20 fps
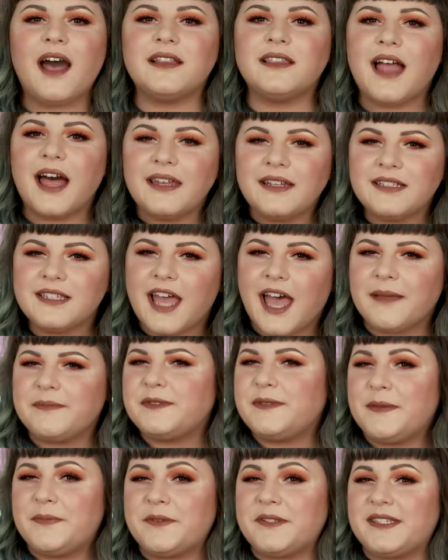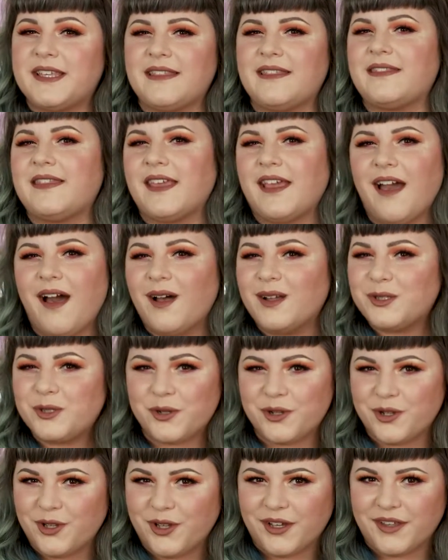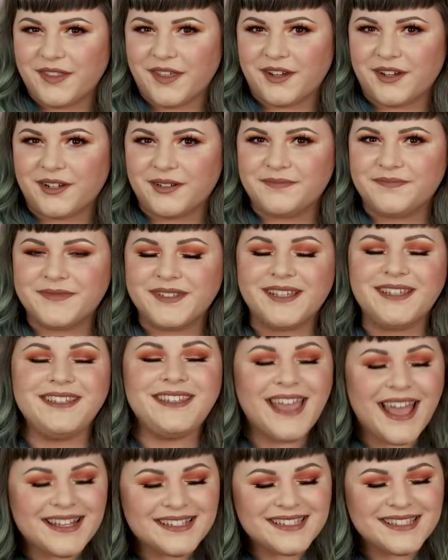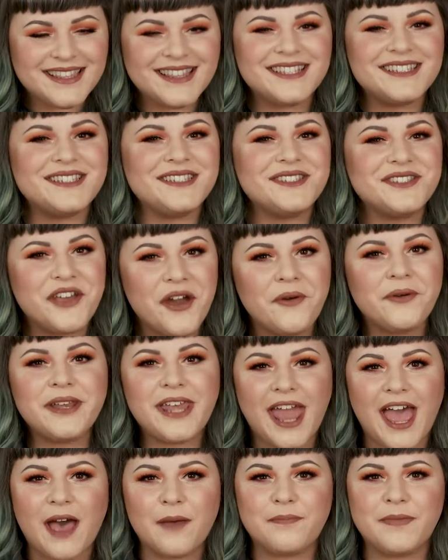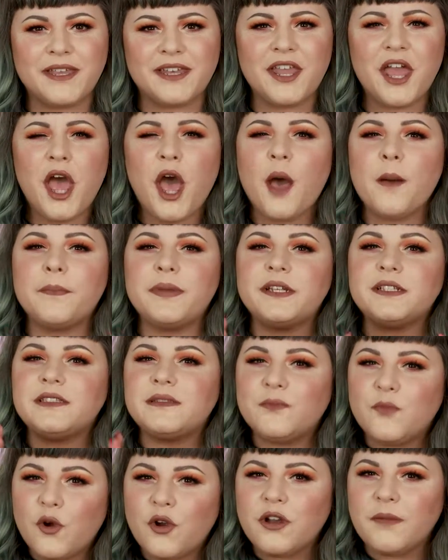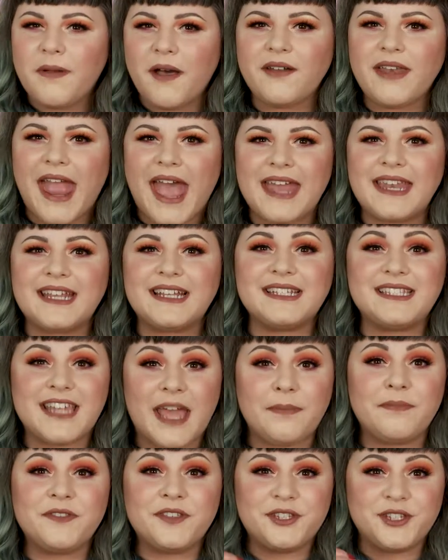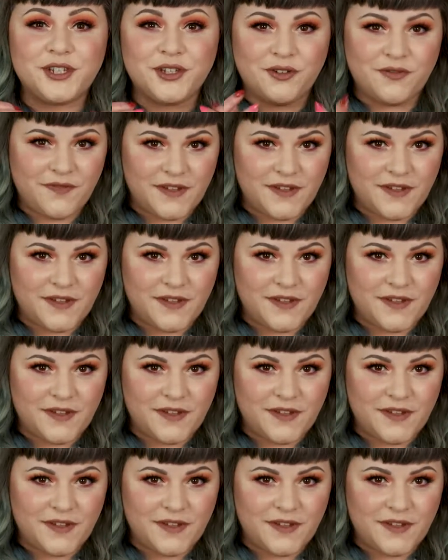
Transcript: A lot of times people say that they contour to look thinner. Yes, this is going to happen, but it's more about adding depth to your